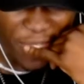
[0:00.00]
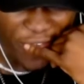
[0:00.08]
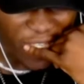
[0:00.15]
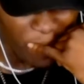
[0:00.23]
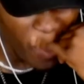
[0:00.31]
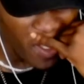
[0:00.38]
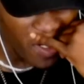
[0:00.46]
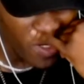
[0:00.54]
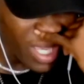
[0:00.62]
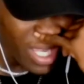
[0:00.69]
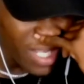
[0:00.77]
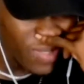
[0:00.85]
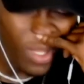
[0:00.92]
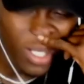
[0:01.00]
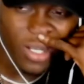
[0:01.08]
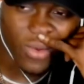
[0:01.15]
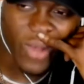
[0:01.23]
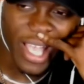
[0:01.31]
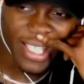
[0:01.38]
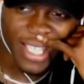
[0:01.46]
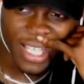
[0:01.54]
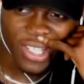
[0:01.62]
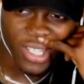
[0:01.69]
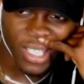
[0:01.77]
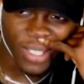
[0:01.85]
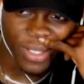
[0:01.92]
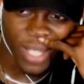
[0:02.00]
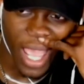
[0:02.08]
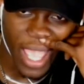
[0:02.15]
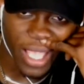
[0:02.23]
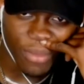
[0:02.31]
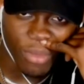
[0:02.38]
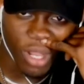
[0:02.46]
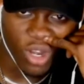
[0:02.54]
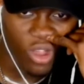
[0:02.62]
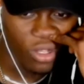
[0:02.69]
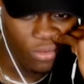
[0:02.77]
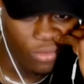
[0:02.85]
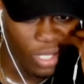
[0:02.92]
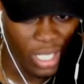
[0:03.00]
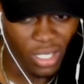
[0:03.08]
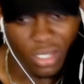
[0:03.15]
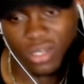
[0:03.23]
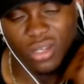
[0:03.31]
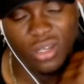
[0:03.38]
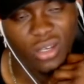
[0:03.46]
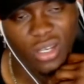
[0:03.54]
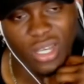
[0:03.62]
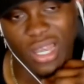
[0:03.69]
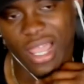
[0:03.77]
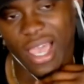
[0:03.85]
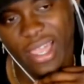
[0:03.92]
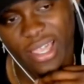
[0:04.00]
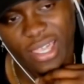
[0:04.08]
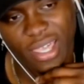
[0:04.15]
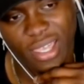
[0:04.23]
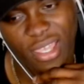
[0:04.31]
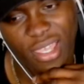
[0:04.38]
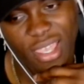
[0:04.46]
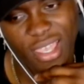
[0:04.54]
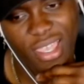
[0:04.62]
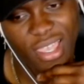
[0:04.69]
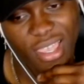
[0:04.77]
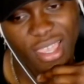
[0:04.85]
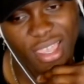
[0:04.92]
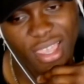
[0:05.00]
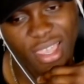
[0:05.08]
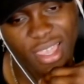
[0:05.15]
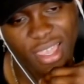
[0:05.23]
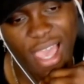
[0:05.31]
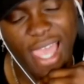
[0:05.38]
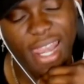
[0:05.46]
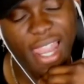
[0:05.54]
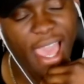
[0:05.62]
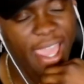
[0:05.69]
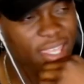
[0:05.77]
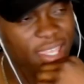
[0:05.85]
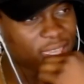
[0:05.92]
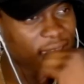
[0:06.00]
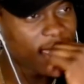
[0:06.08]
a spotter, where does WonderWeisse actually, like, belong, man? Like, and, like,